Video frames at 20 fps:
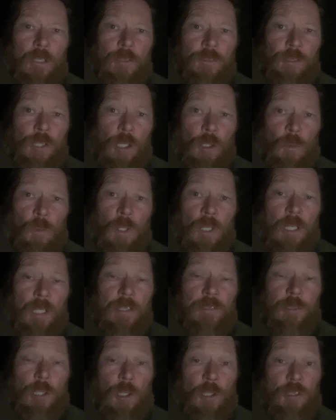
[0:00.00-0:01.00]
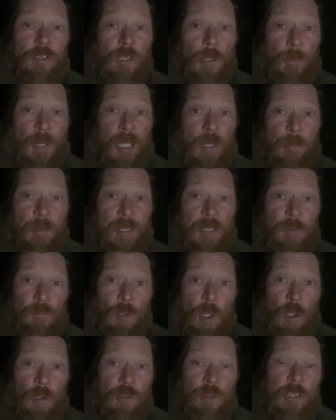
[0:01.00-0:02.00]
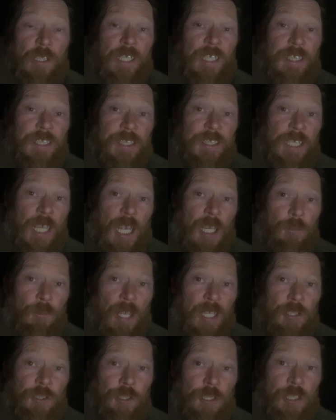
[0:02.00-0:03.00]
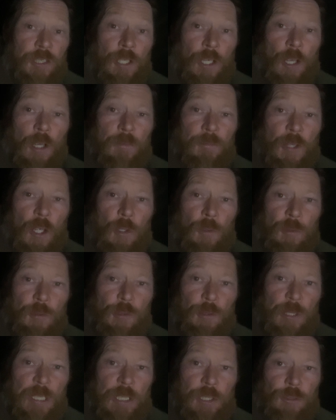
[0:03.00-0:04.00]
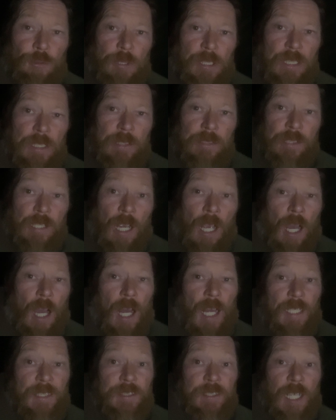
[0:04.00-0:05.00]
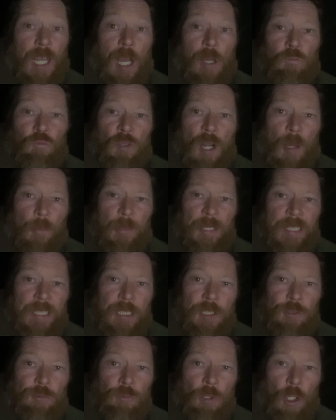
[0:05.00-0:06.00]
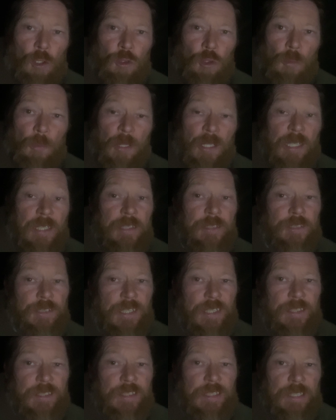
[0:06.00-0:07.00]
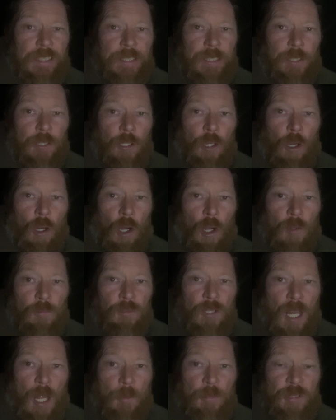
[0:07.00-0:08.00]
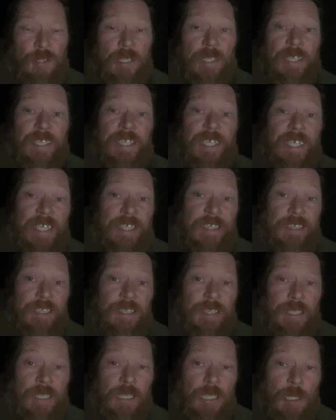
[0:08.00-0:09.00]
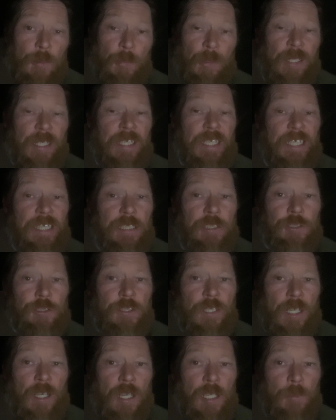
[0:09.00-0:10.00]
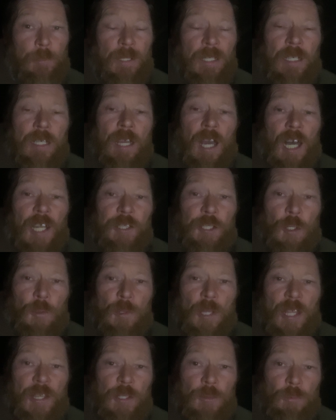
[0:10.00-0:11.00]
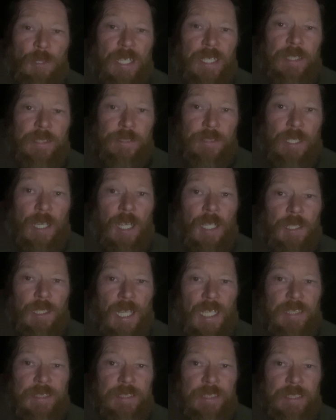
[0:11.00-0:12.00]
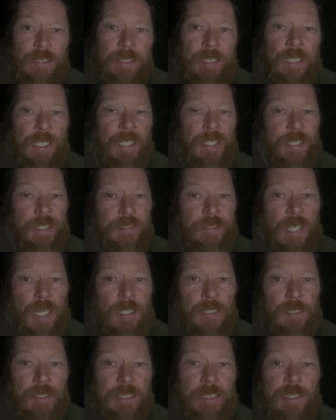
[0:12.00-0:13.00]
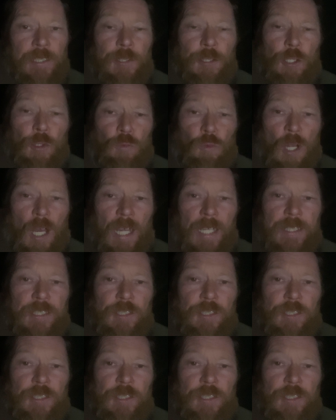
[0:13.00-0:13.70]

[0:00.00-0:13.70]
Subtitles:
So as long as I'm aiming the rods in the direction of those three trees, and I'm wrapping each rod up at 16.5 wraps and hitting the clip each time, I know that the rigs are landing in exactly the right